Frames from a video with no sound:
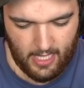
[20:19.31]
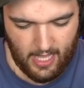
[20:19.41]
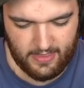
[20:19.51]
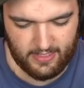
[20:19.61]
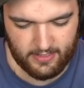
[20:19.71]

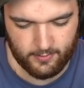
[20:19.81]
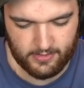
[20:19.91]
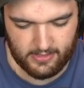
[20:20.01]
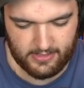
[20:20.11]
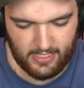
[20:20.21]
I think this
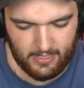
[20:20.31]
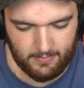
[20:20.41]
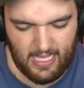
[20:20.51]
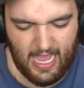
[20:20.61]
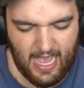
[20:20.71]
was the same.
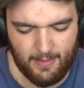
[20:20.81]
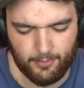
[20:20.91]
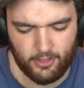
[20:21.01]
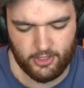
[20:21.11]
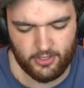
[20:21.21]
Yeah, I'm
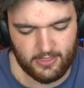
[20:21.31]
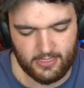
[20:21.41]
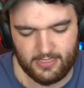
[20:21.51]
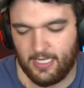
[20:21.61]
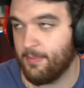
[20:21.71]
pretty sure it's
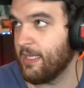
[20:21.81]
the same.